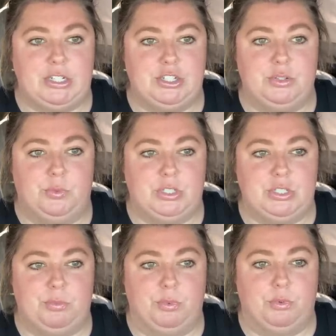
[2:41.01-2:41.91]
I do want
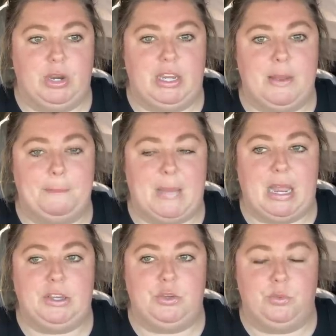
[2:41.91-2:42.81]
to bring
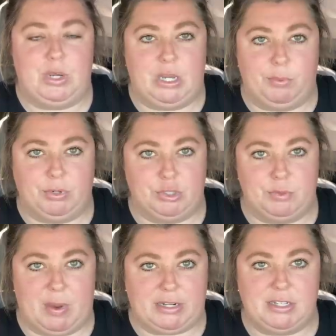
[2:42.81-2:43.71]
my unique
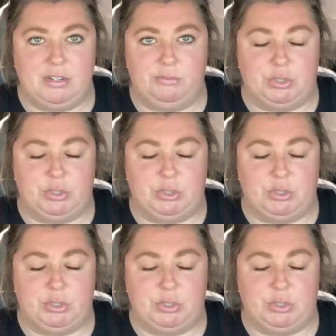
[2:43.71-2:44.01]
perspective,